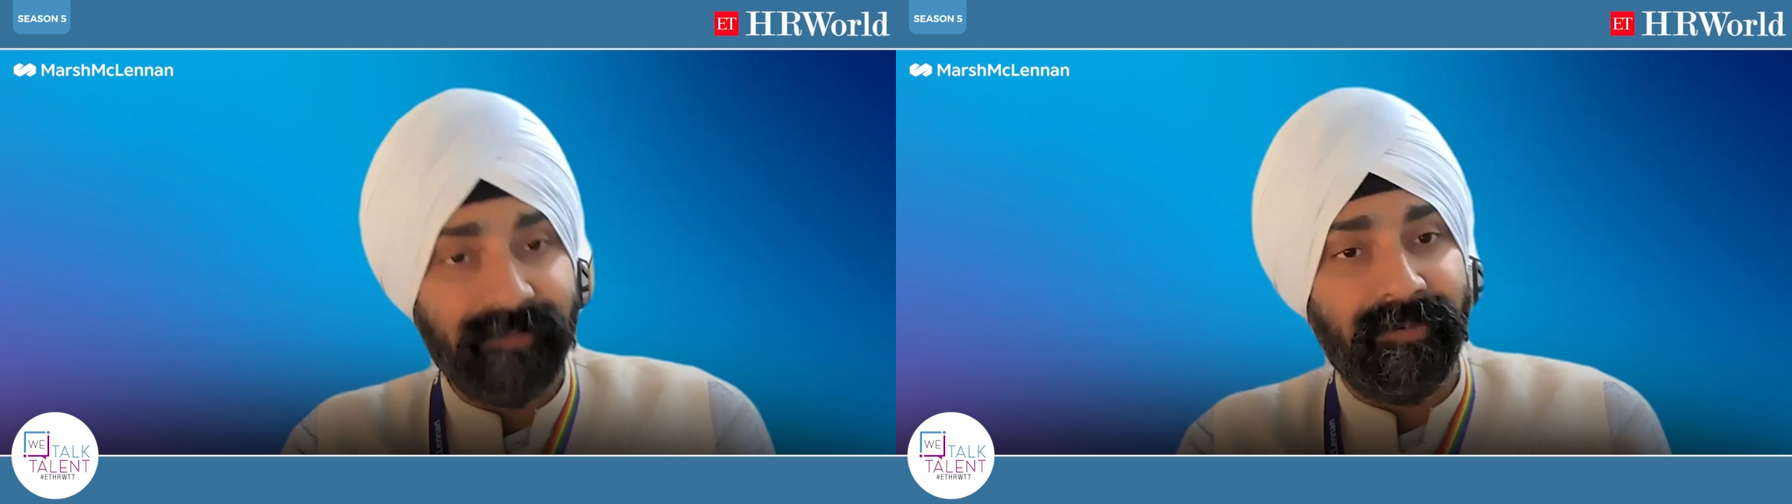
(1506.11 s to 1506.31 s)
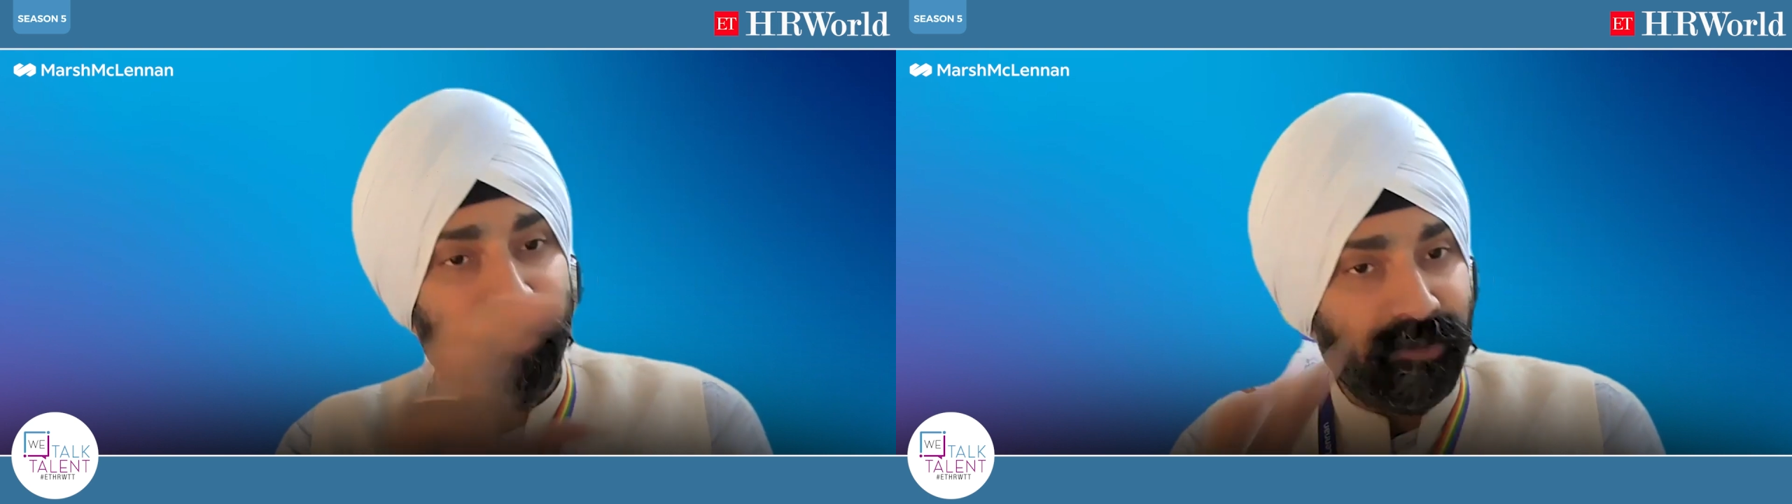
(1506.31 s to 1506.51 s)

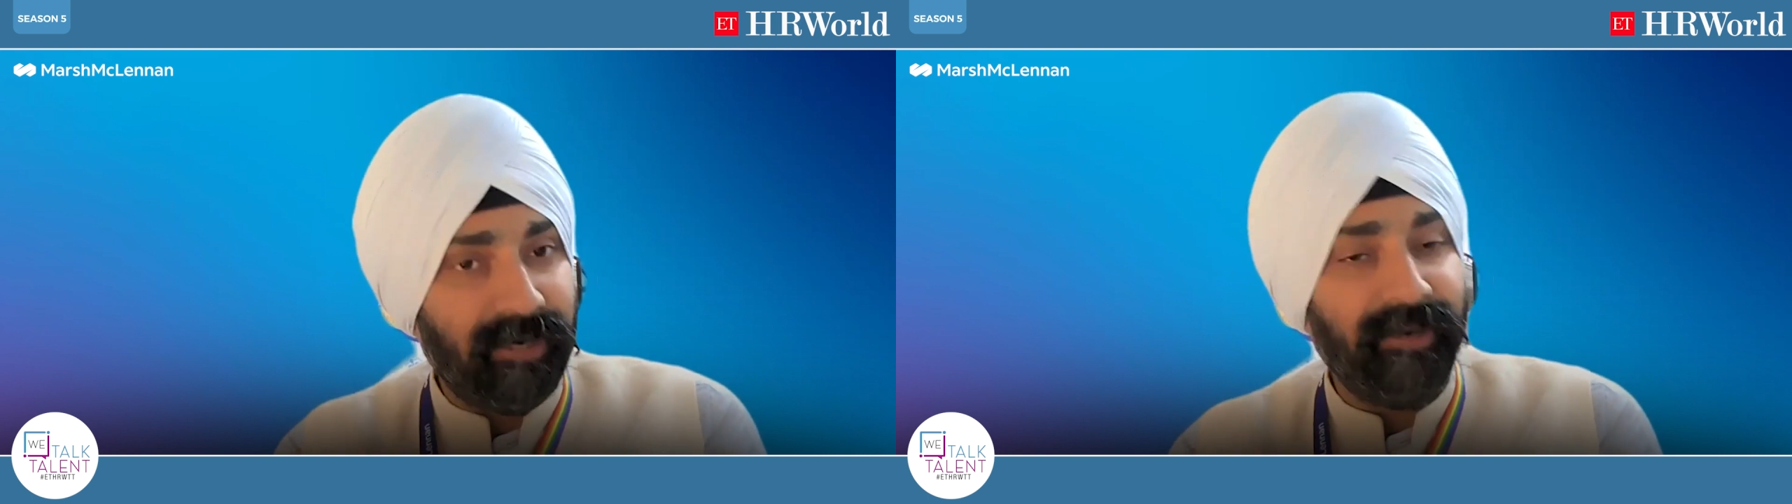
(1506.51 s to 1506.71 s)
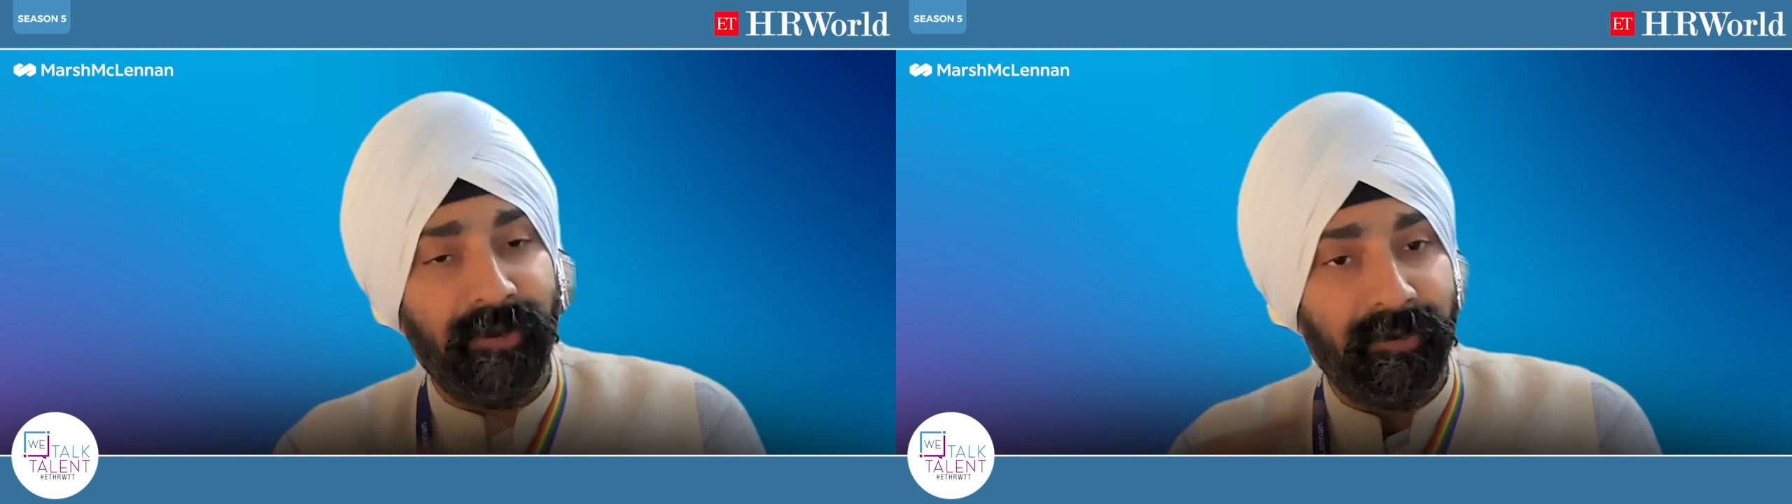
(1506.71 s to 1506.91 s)
but also
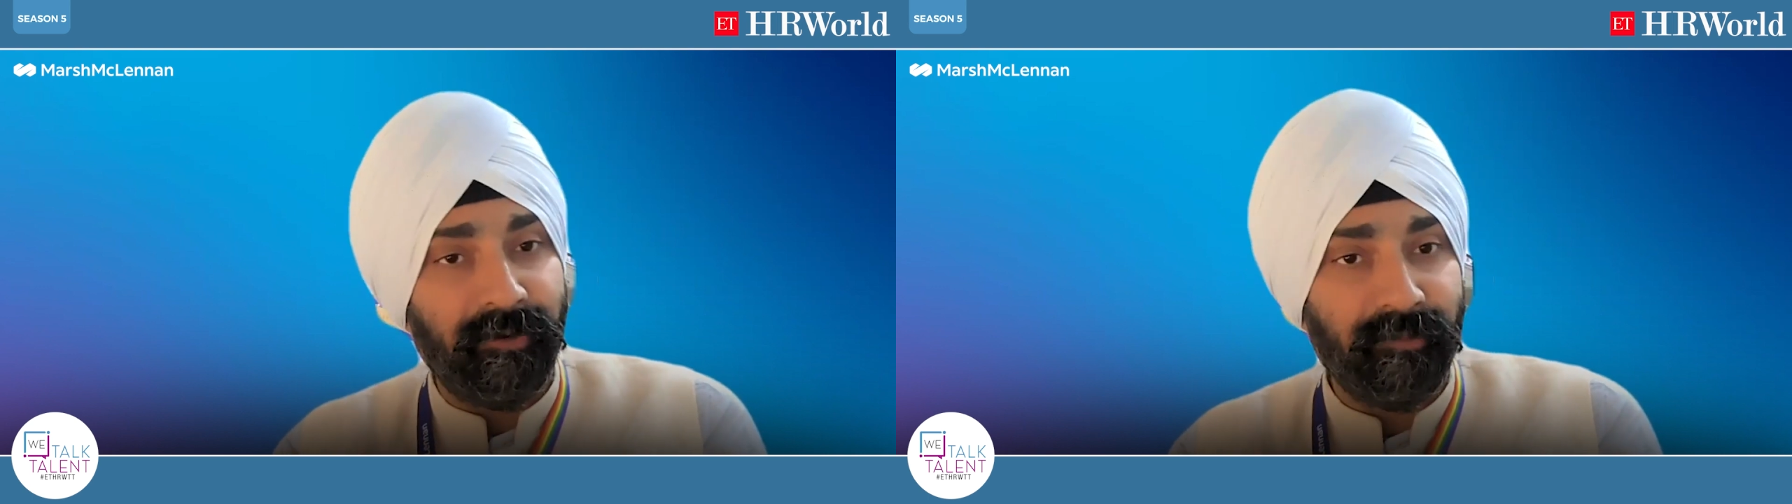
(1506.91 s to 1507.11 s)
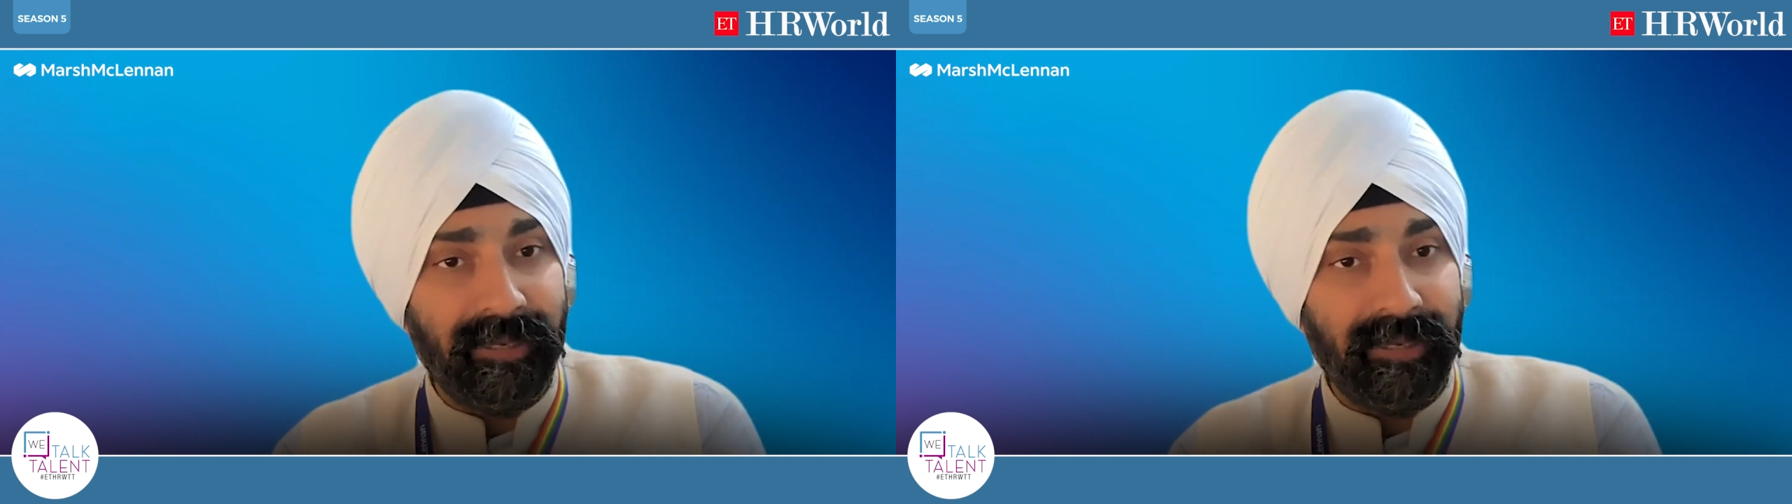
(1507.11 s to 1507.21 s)
continuing to do